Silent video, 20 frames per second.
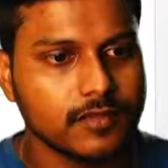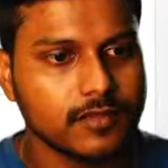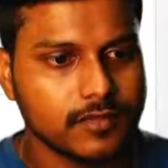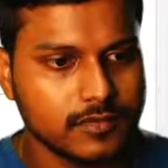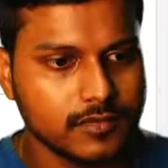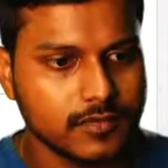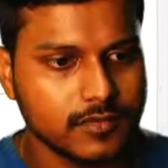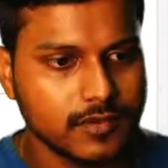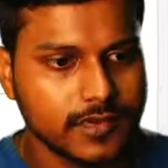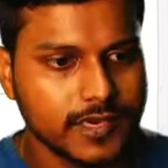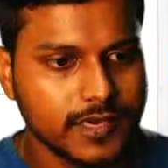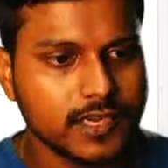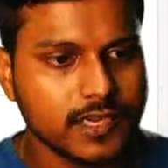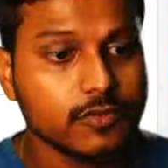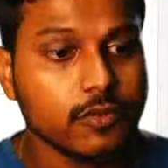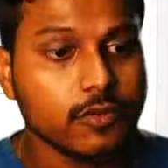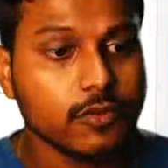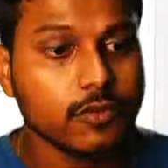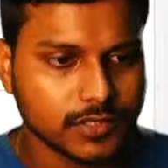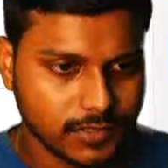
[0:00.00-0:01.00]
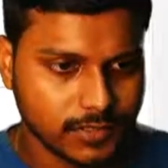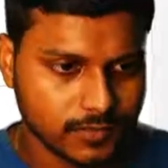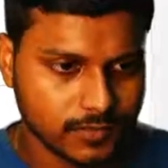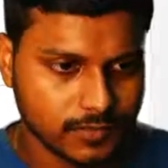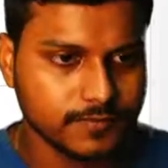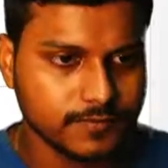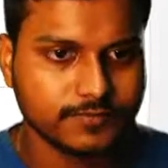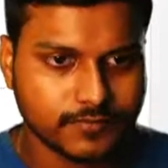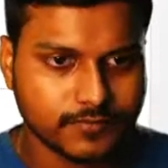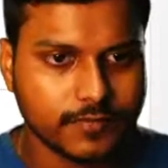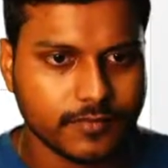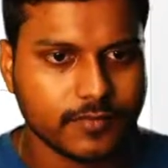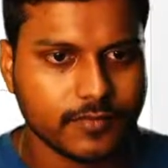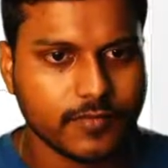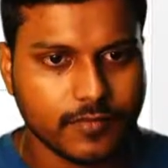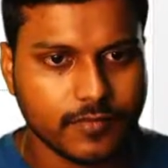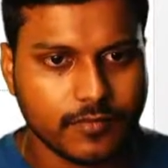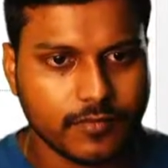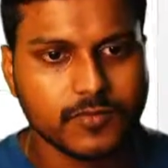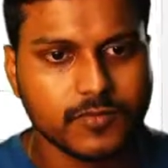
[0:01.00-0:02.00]
networks,
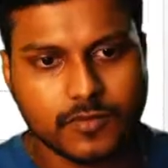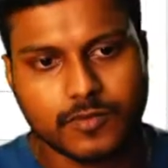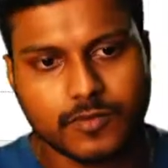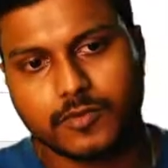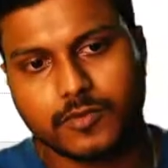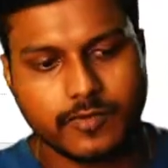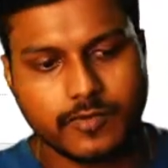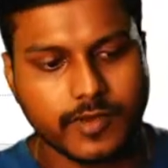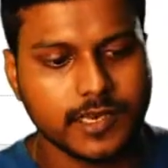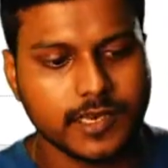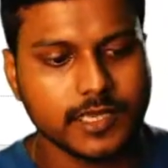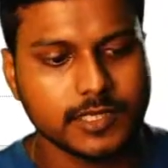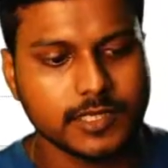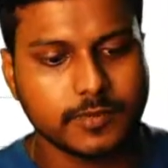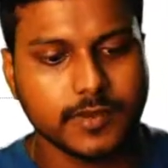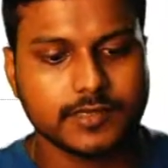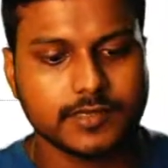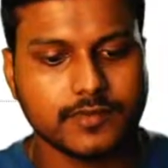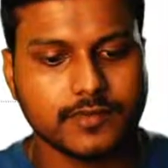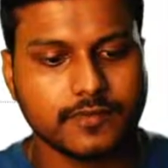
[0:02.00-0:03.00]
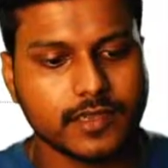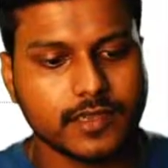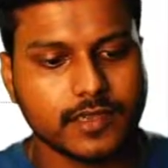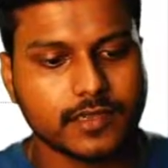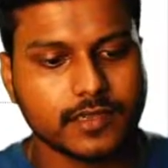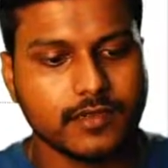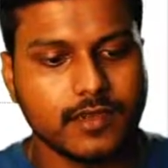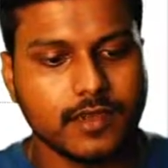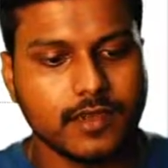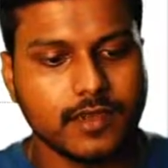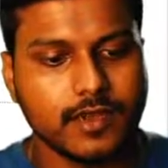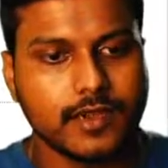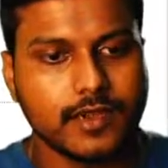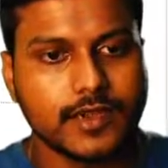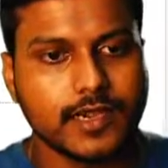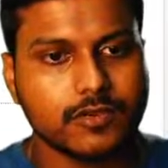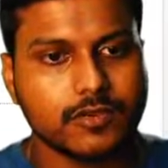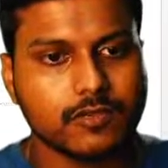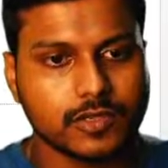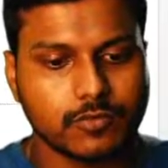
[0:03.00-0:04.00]
to be very specific.
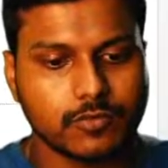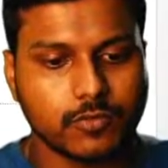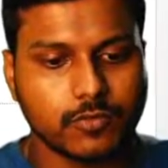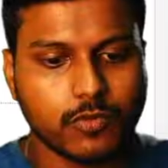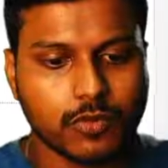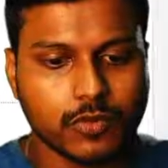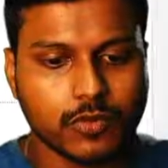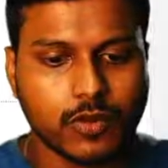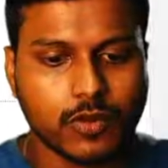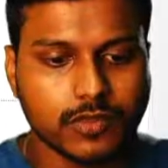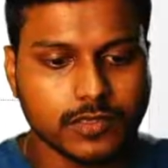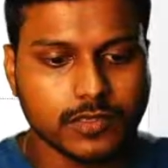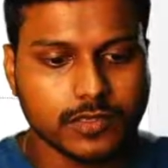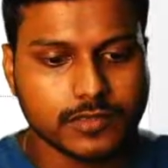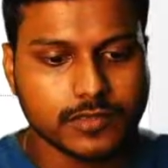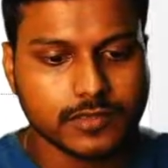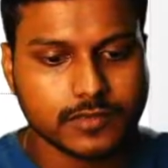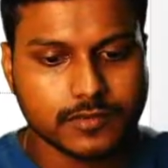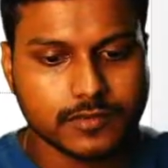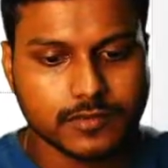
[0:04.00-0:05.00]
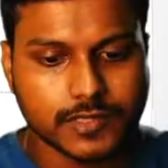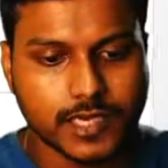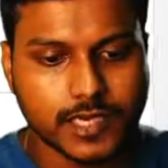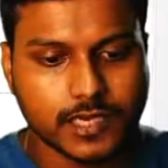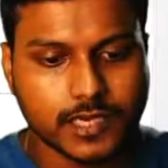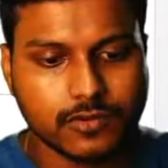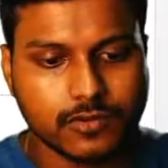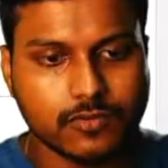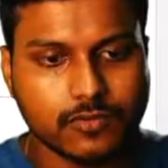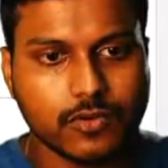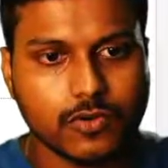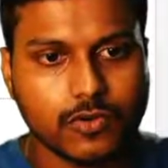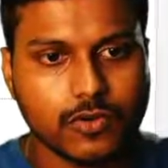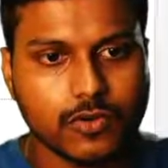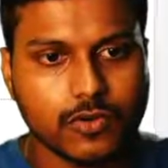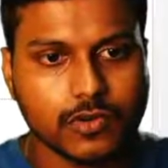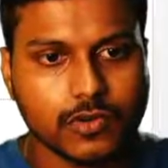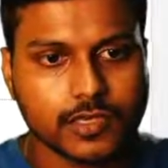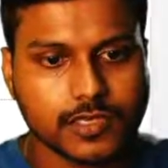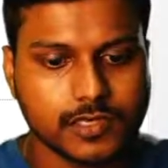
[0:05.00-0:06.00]
Network protocols, network
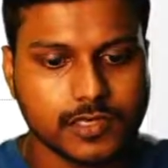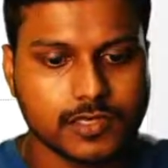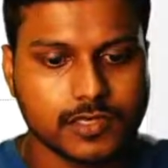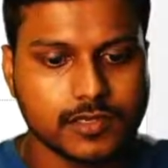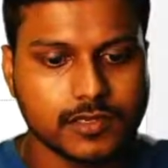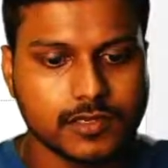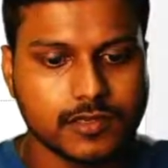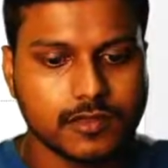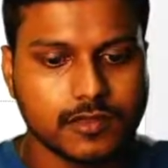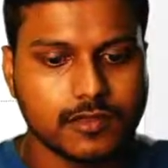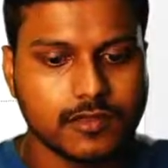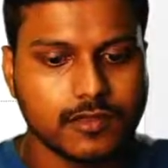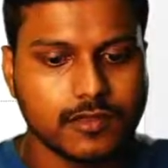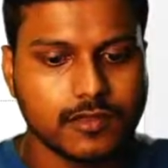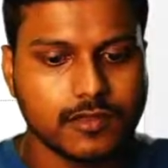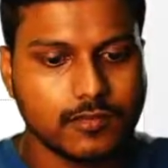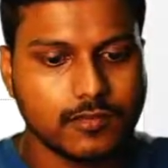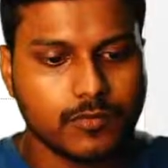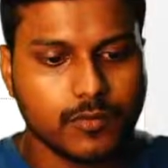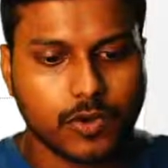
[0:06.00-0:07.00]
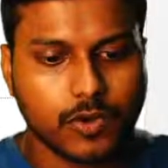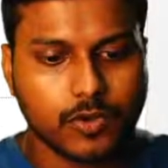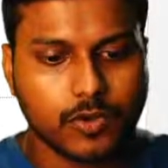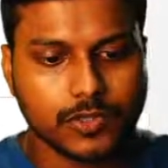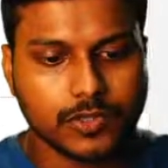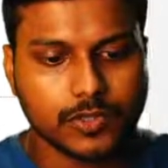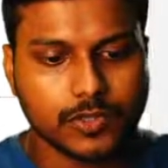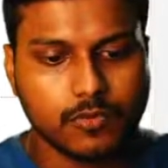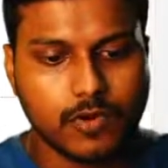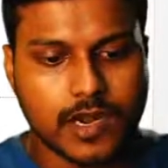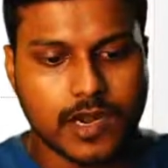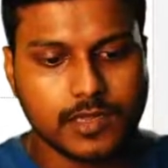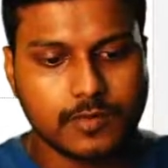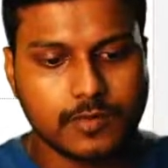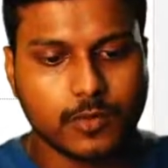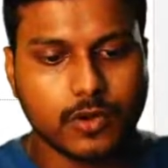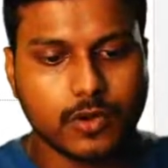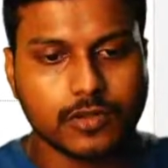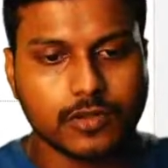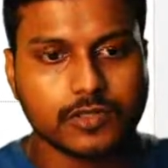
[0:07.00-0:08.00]
protocols. So what are the
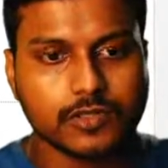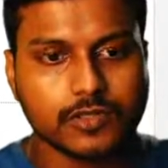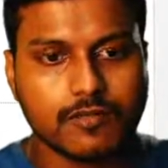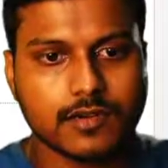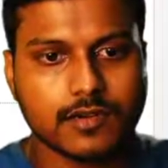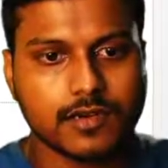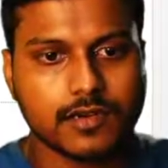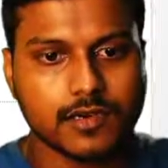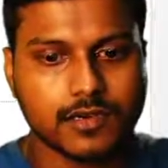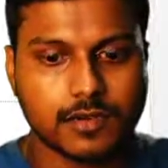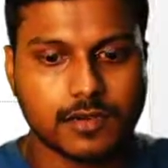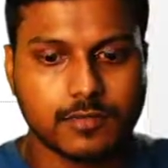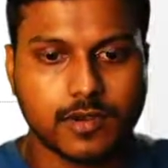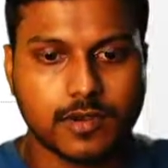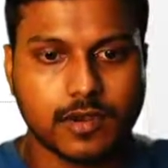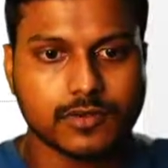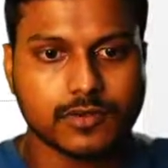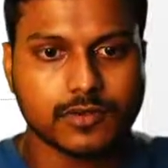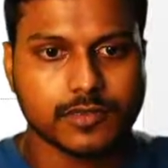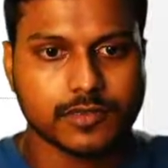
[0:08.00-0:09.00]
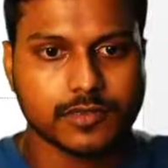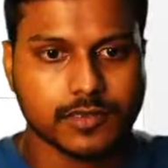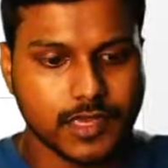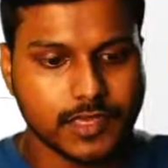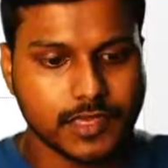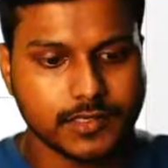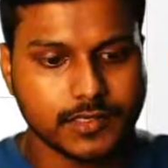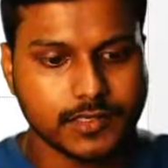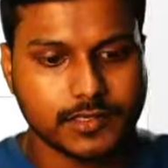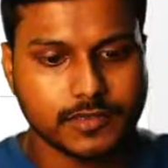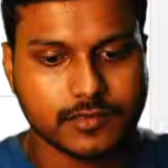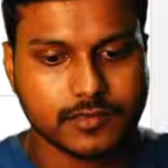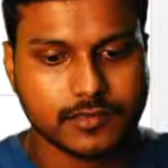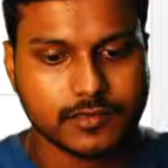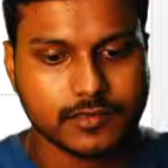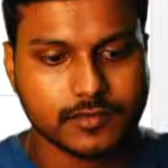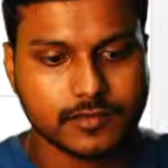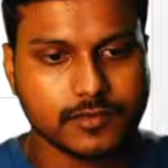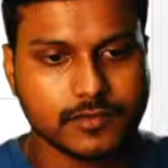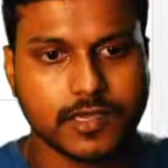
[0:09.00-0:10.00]
protocols you have heard about, guys?
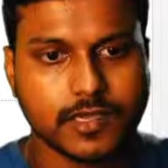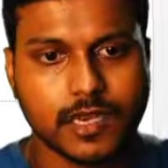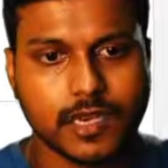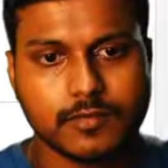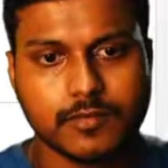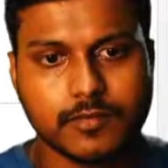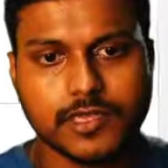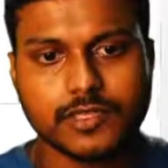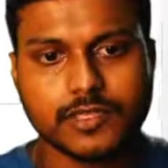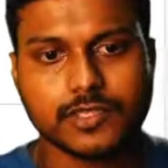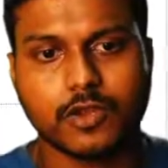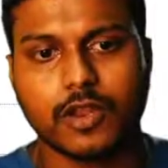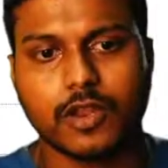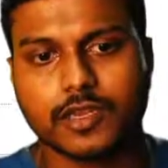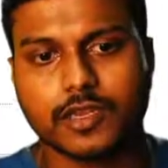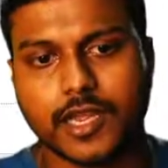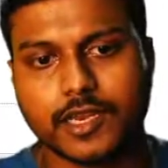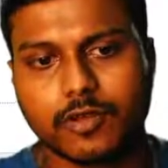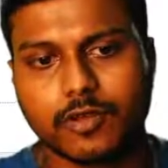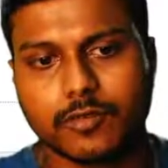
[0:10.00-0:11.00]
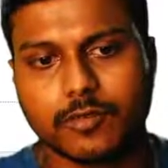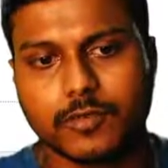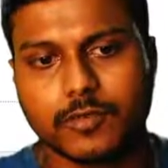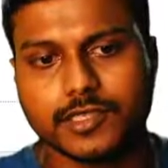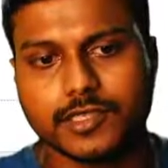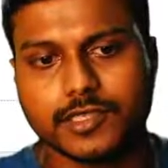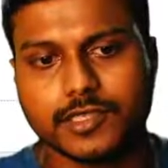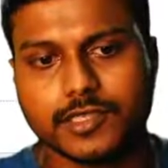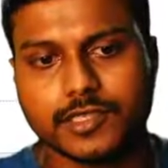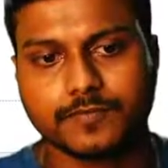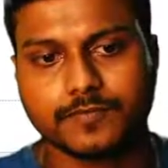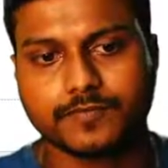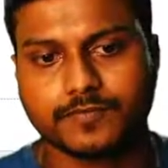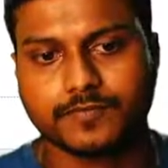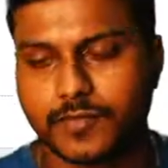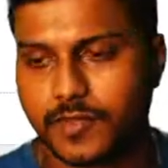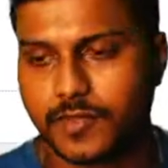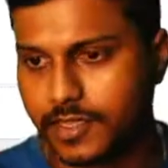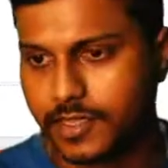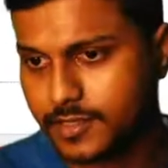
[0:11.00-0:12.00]
Can you all mention in
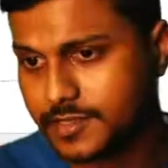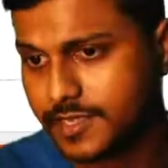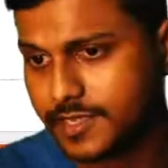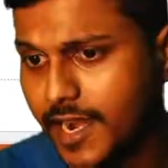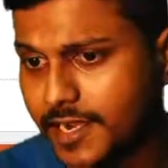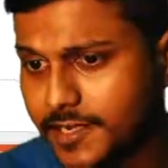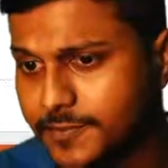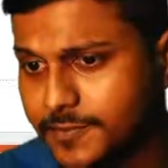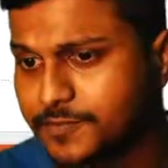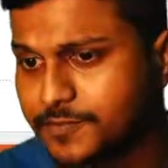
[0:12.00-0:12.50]
the chat